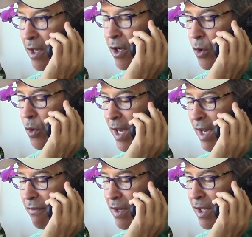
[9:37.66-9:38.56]
who
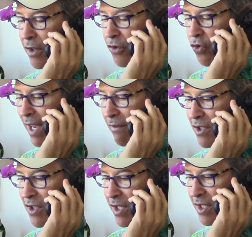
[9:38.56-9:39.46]
have
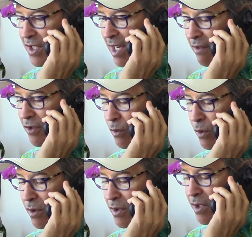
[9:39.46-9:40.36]
travesties
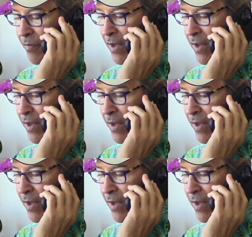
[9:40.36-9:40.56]
afterwards.